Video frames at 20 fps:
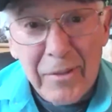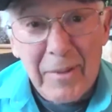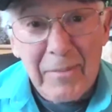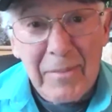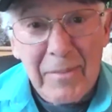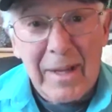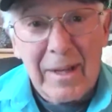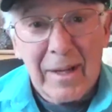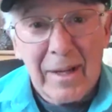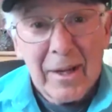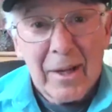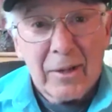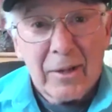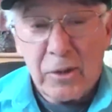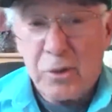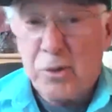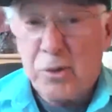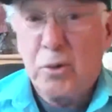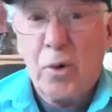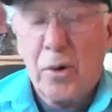I mean,
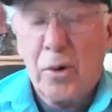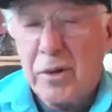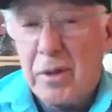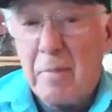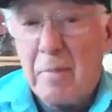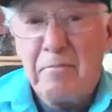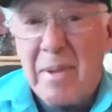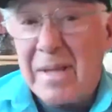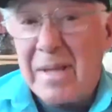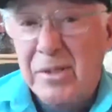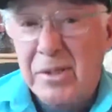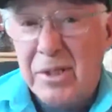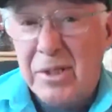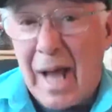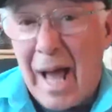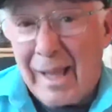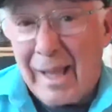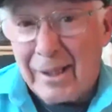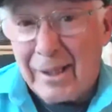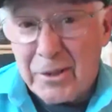did you go to the best
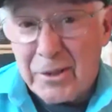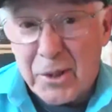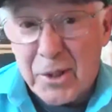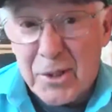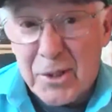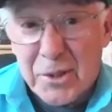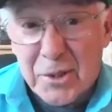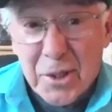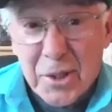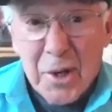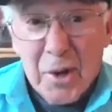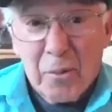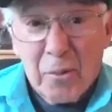colleges?